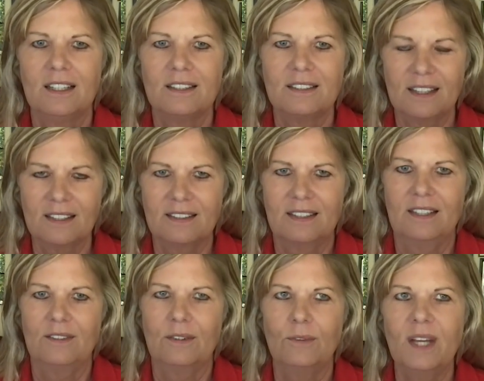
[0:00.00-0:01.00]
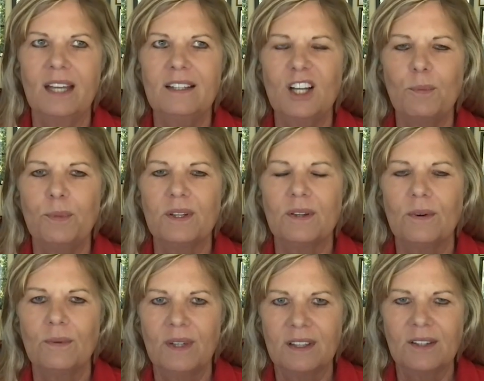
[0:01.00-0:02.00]
16. We ended up with
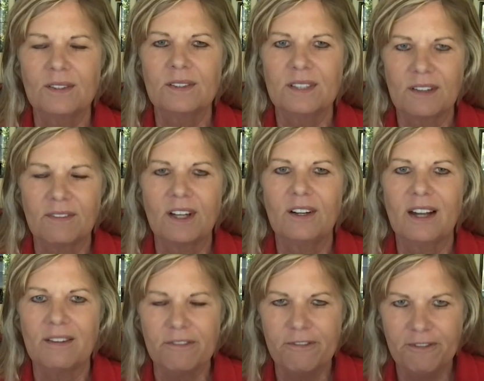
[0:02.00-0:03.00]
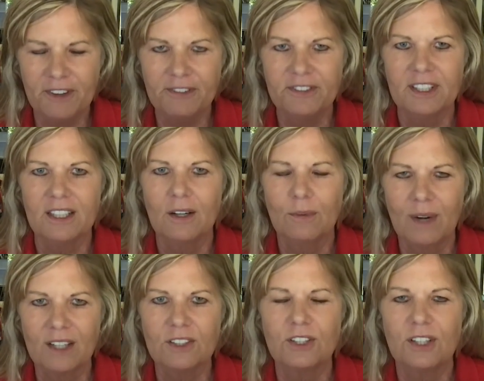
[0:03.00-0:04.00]
1,750
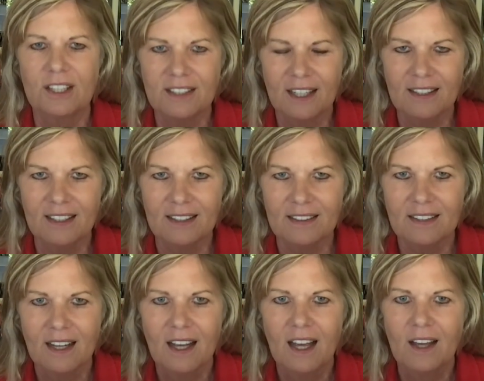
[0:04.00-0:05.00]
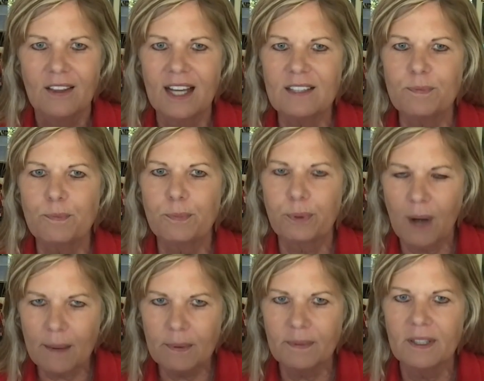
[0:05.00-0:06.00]
registered attendees. That's
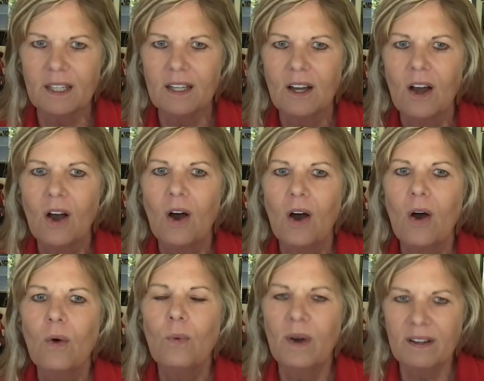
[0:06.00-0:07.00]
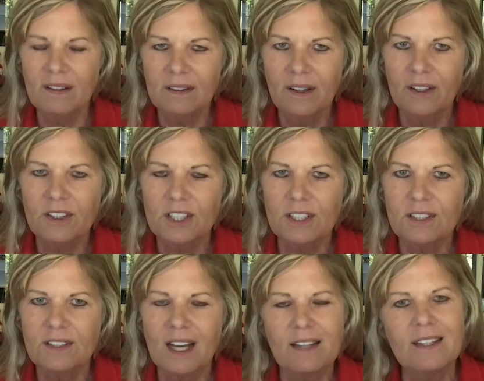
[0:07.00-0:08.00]
probably one of the
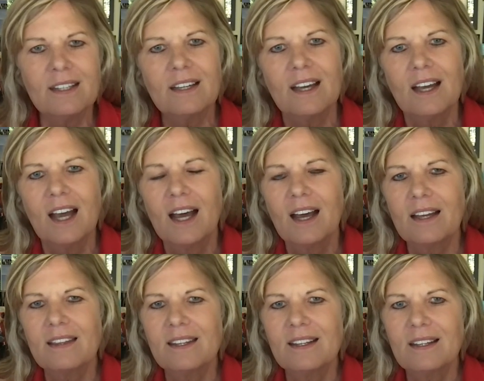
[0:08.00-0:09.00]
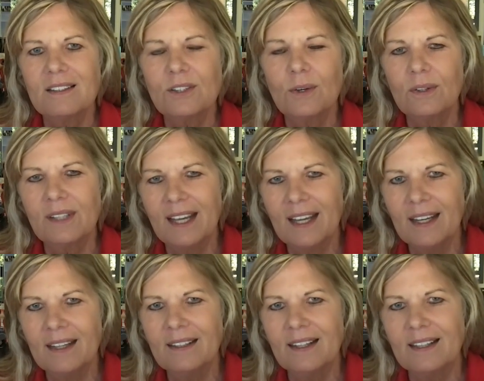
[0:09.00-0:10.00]
largest. I think I told
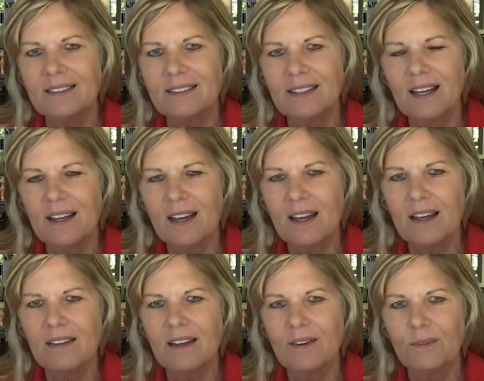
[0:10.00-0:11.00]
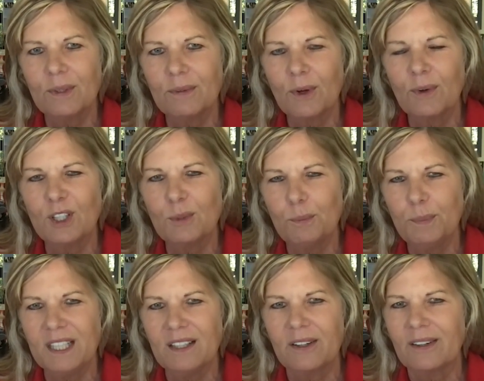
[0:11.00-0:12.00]
Anne at TIA that we were going to
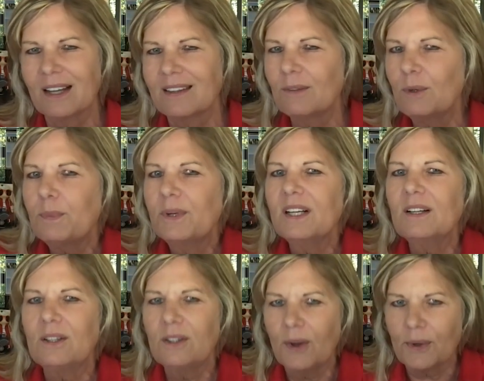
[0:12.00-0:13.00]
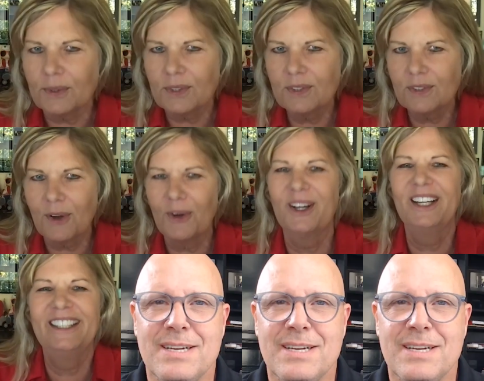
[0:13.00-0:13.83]
beat her, and I think we're pretty close. So